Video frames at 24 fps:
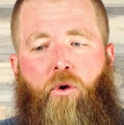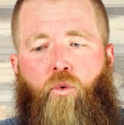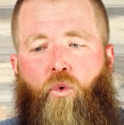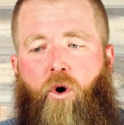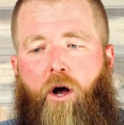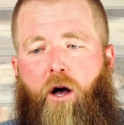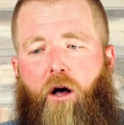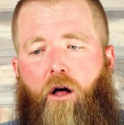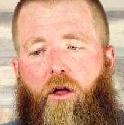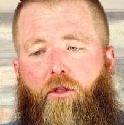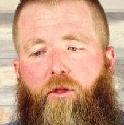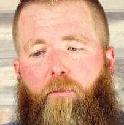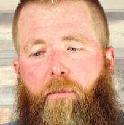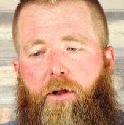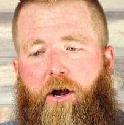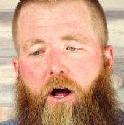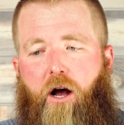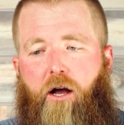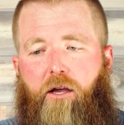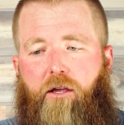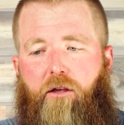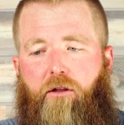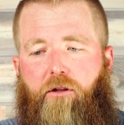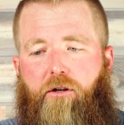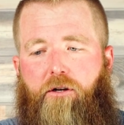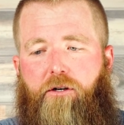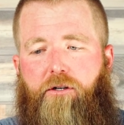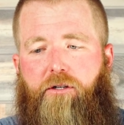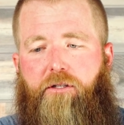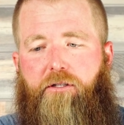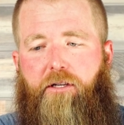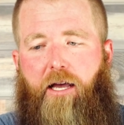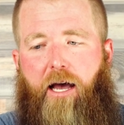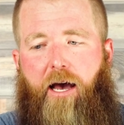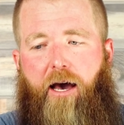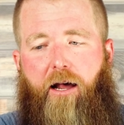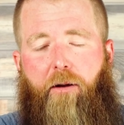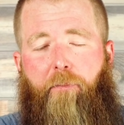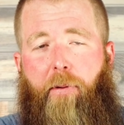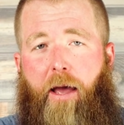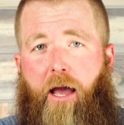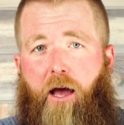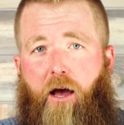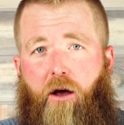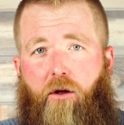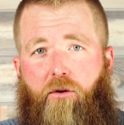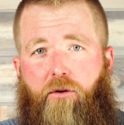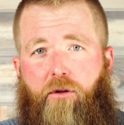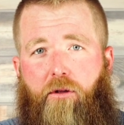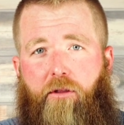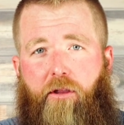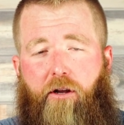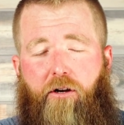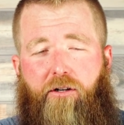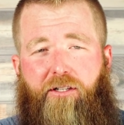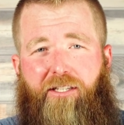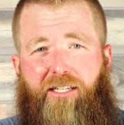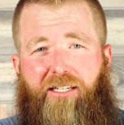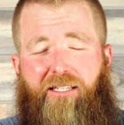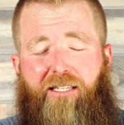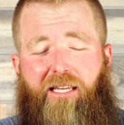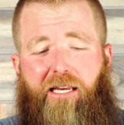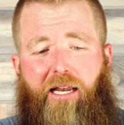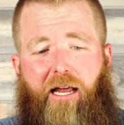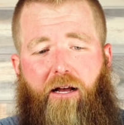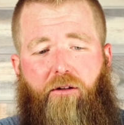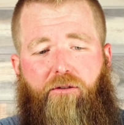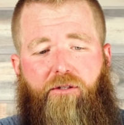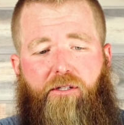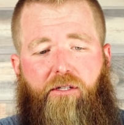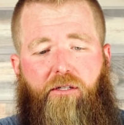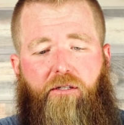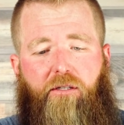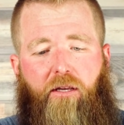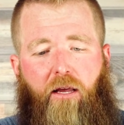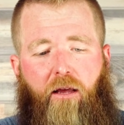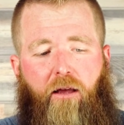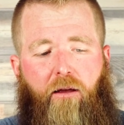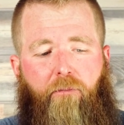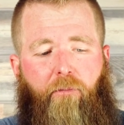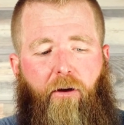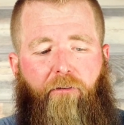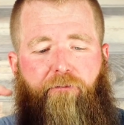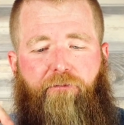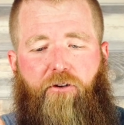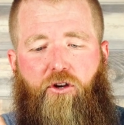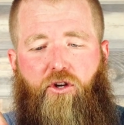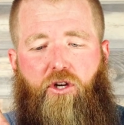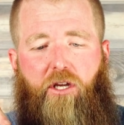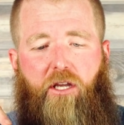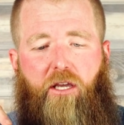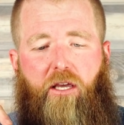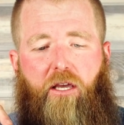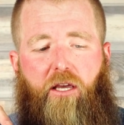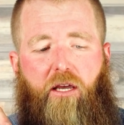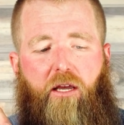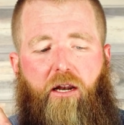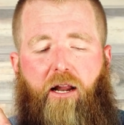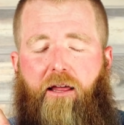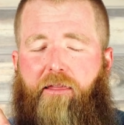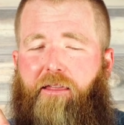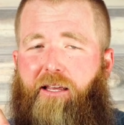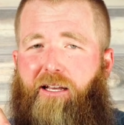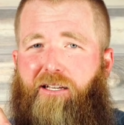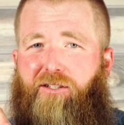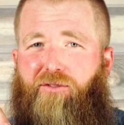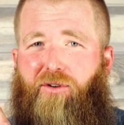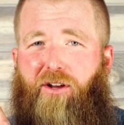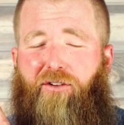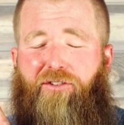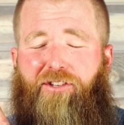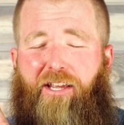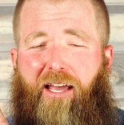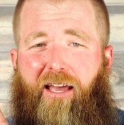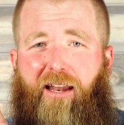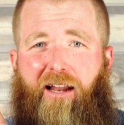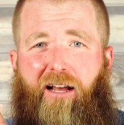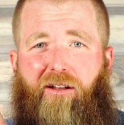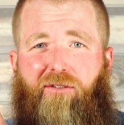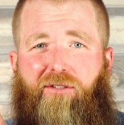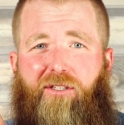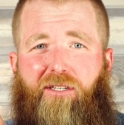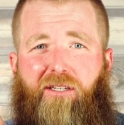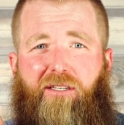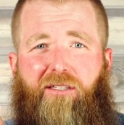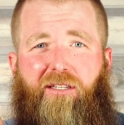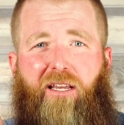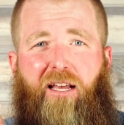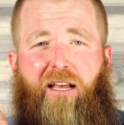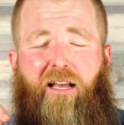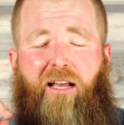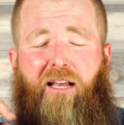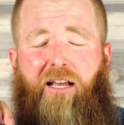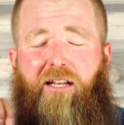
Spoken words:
Well, the binoculars add a pound. They're 16 ounces. My fishing kit, I think, is around 10 ounces.